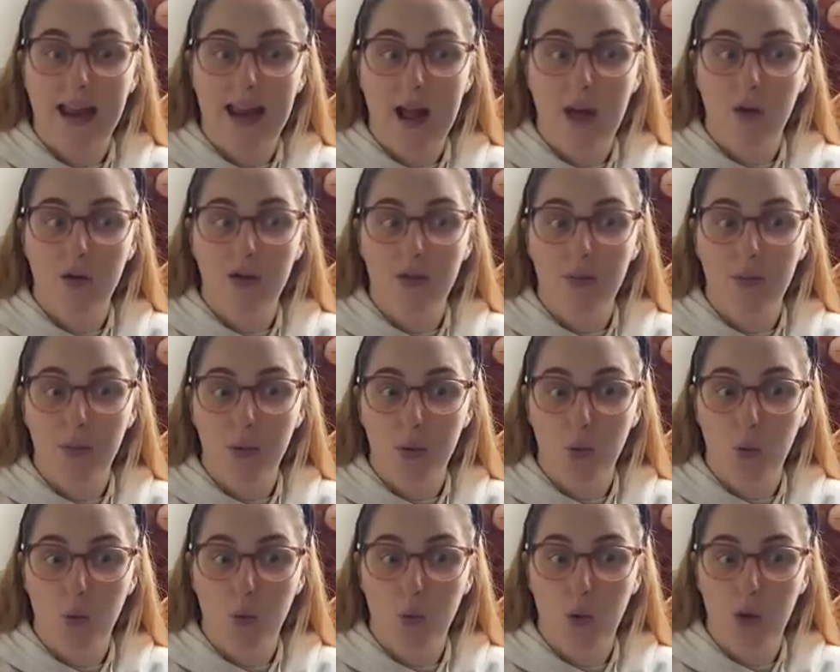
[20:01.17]
out of the
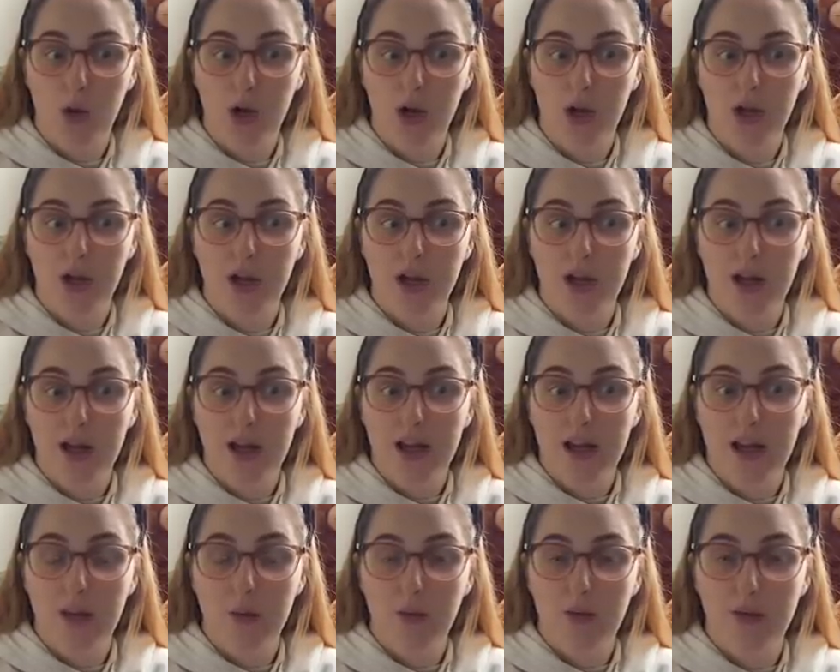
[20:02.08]
pool,
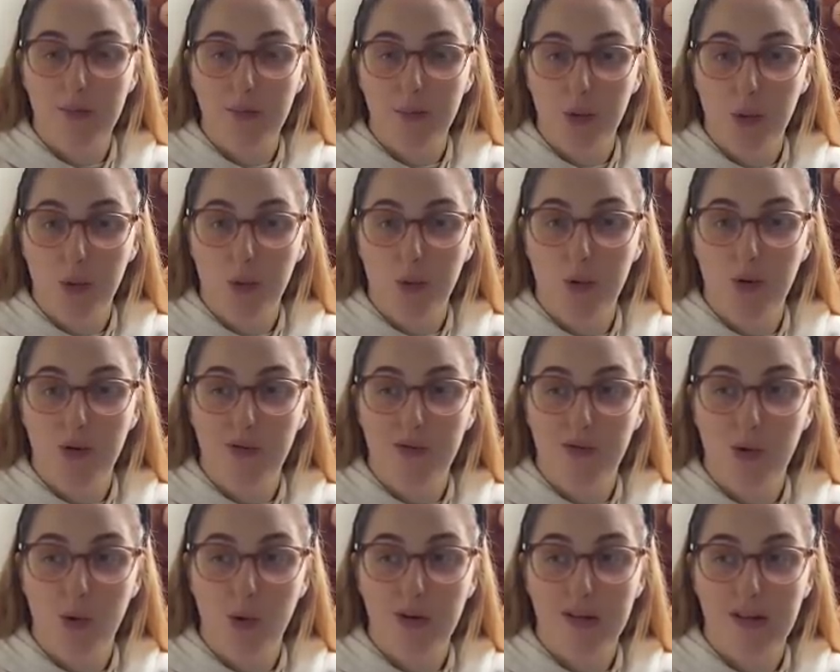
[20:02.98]
he was born
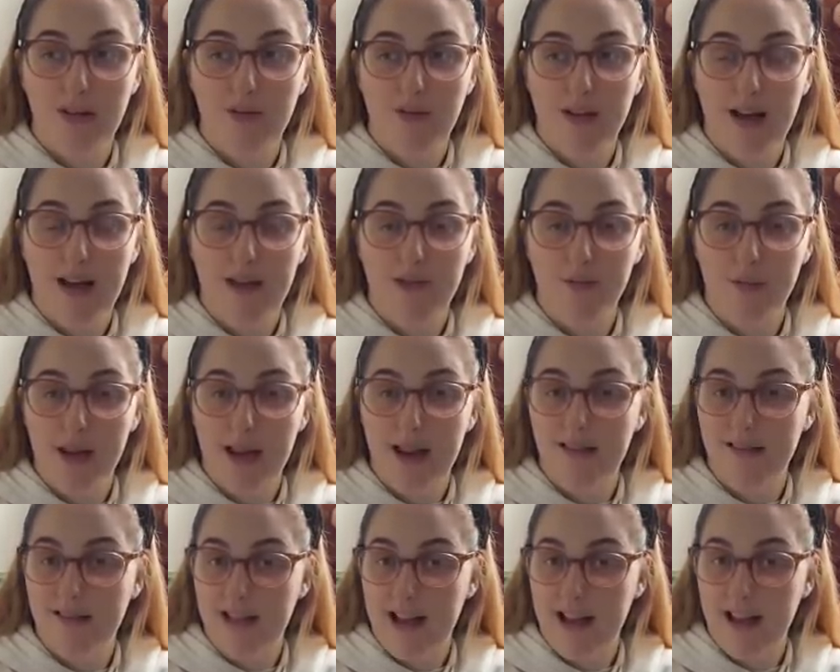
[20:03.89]
45
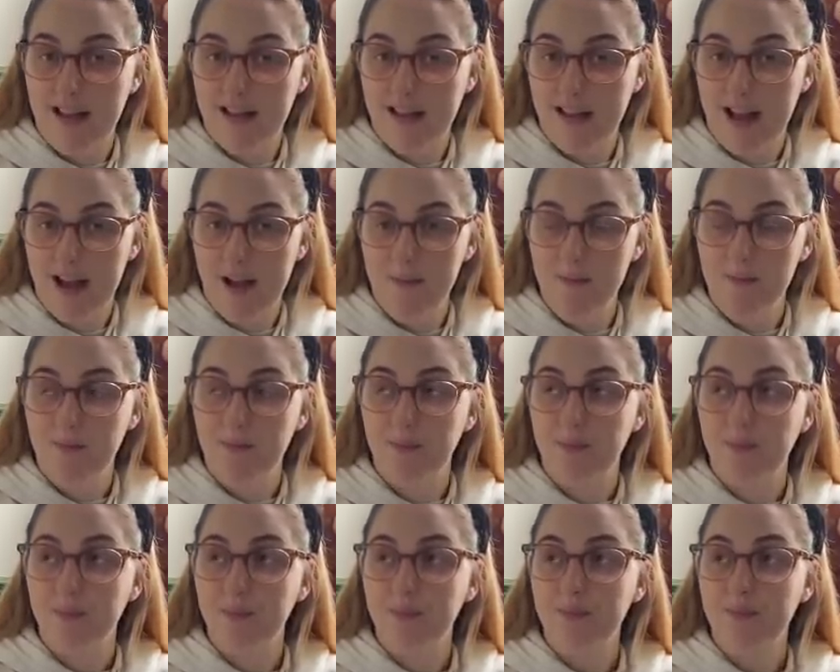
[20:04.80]
minutes later.
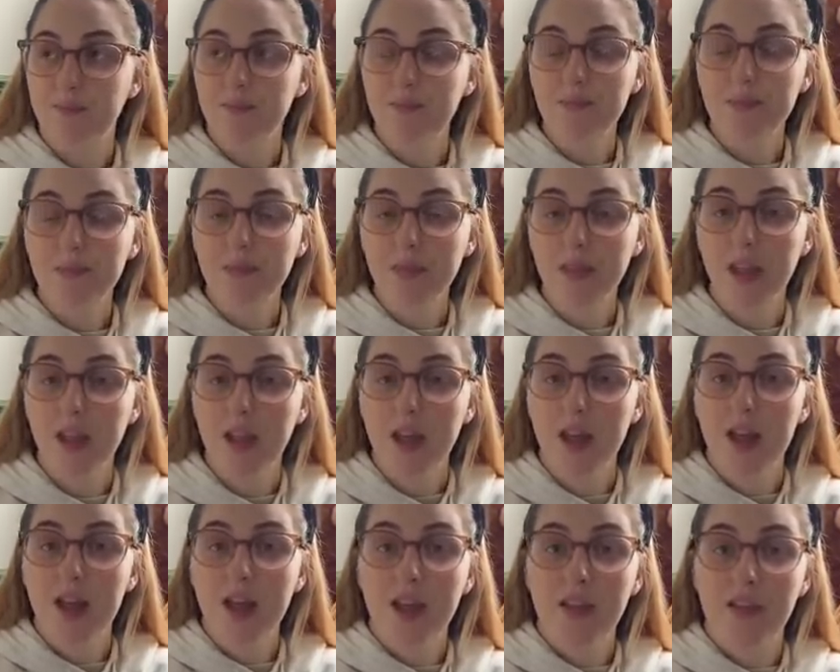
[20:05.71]

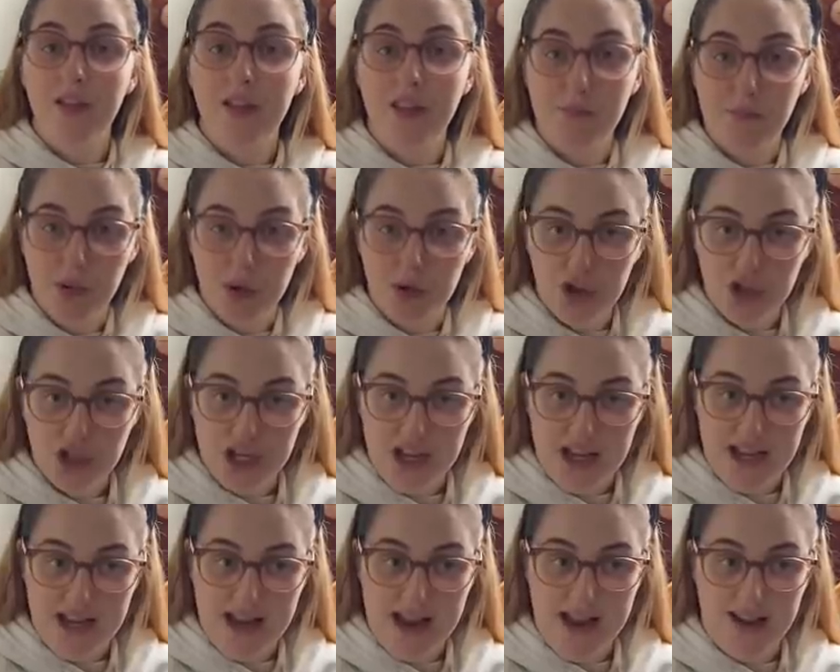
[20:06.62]
The
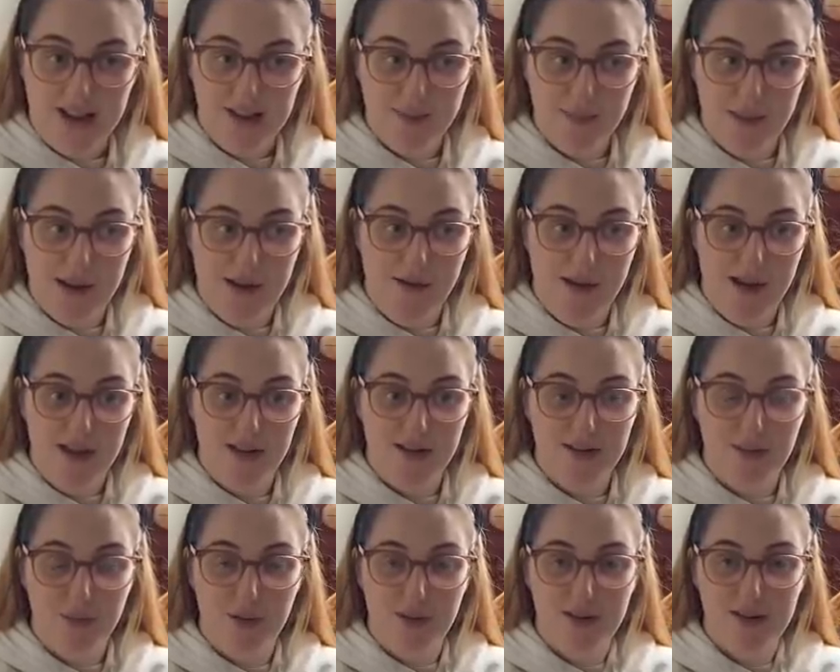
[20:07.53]
pushing
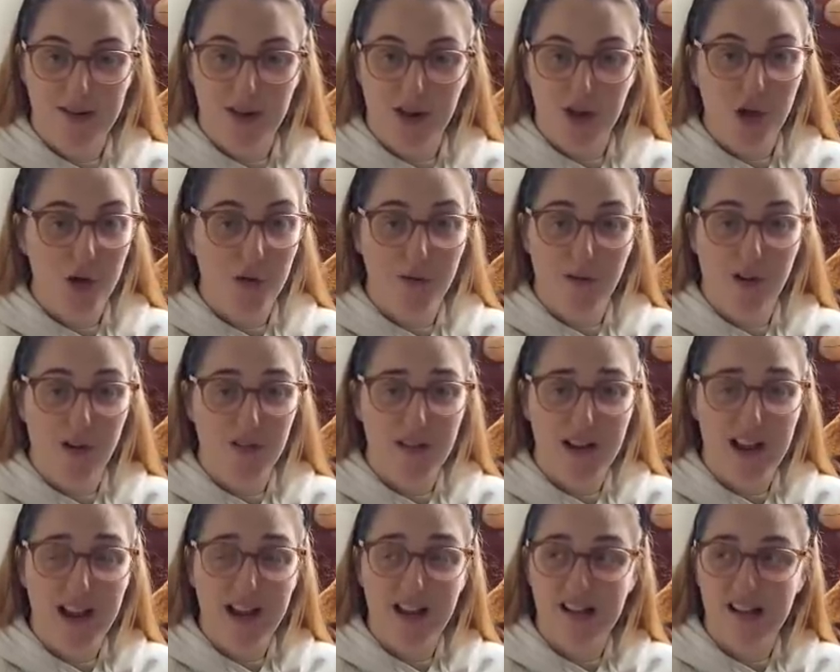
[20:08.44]
experience was
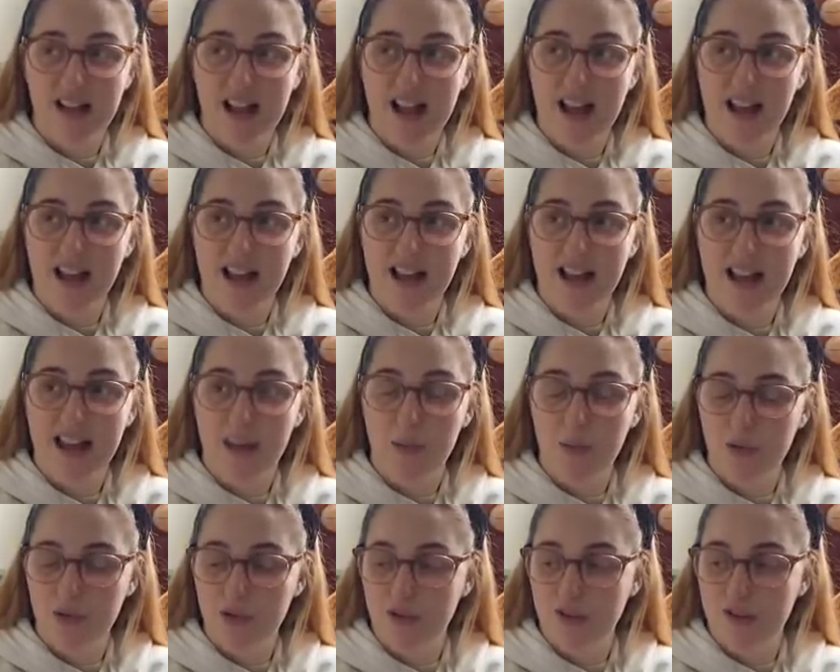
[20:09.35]
euphoric, like it
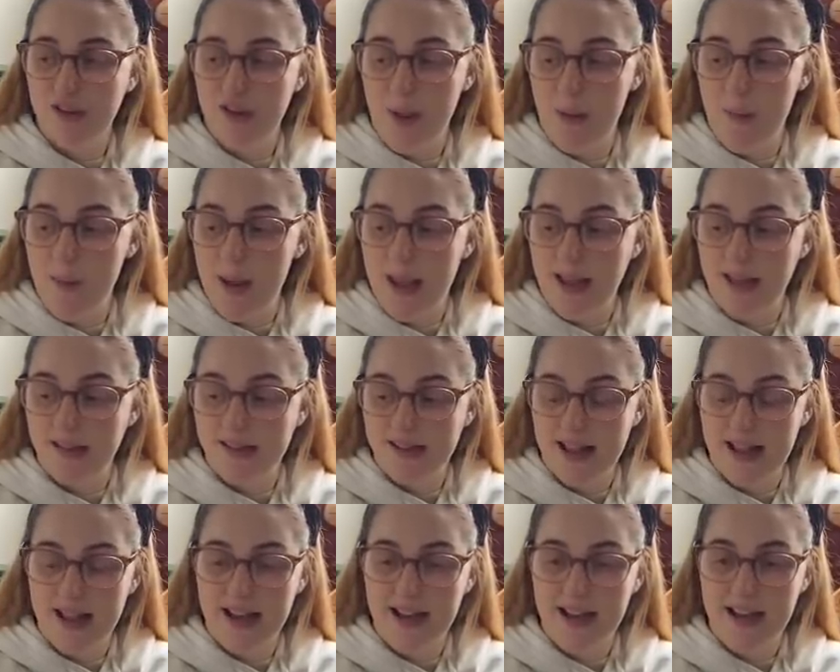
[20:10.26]
was just
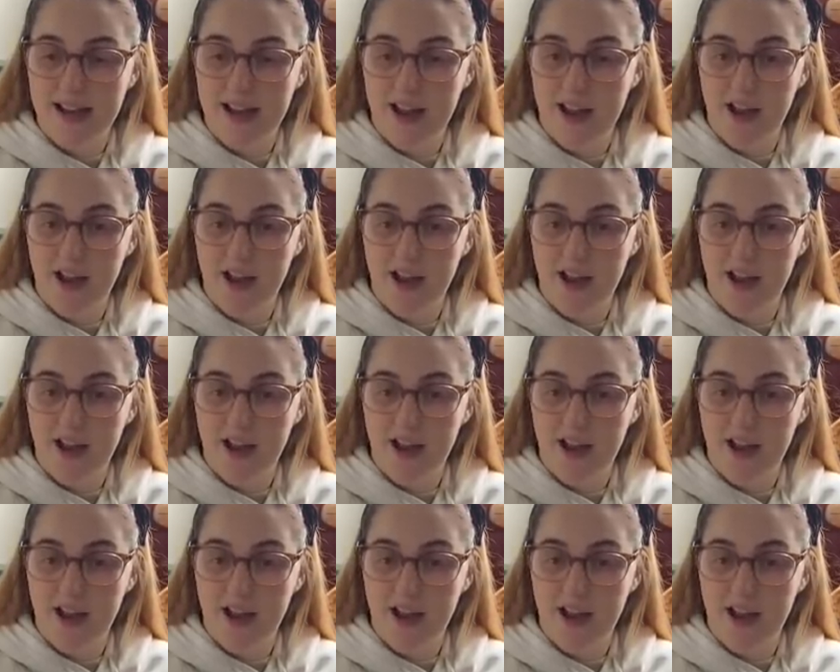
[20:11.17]
amazing.